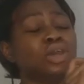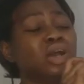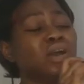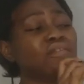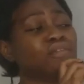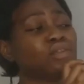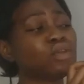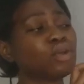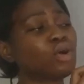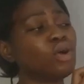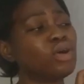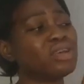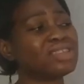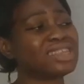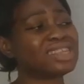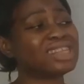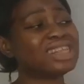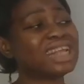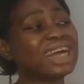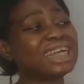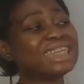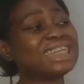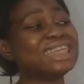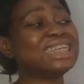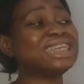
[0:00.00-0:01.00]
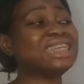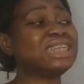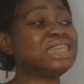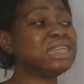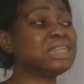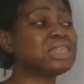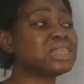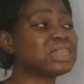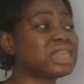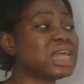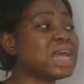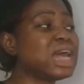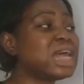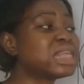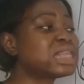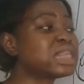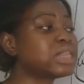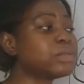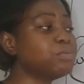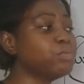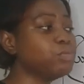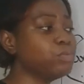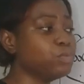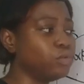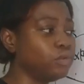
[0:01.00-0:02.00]
you have to consider the
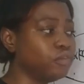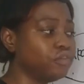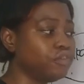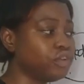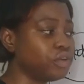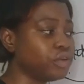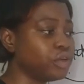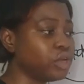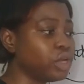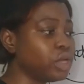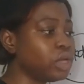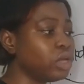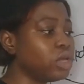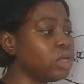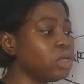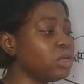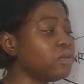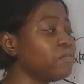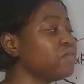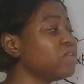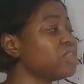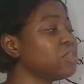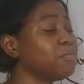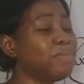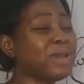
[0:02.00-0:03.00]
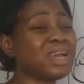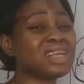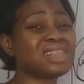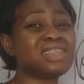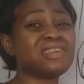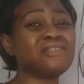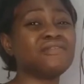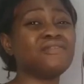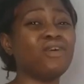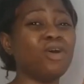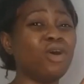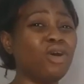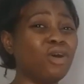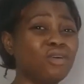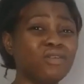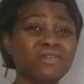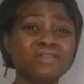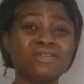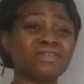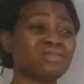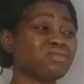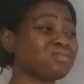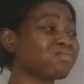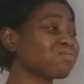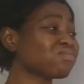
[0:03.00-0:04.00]
distance moved irrespective
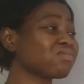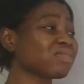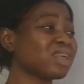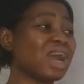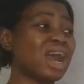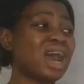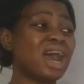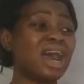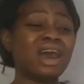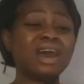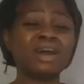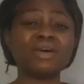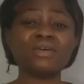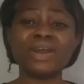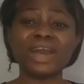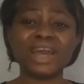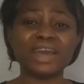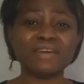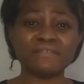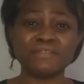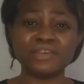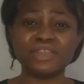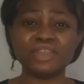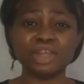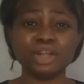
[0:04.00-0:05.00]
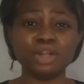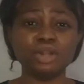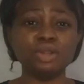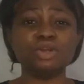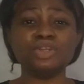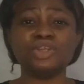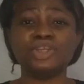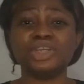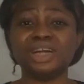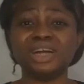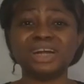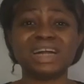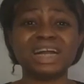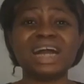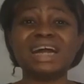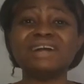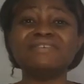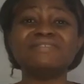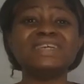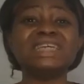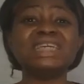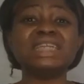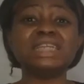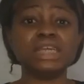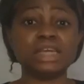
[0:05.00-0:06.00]
of how heavy the load you're
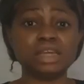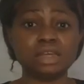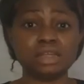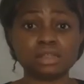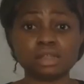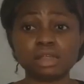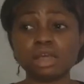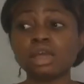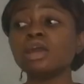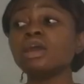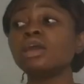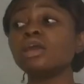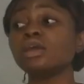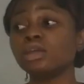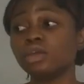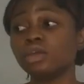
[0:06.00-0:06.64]
carrying is.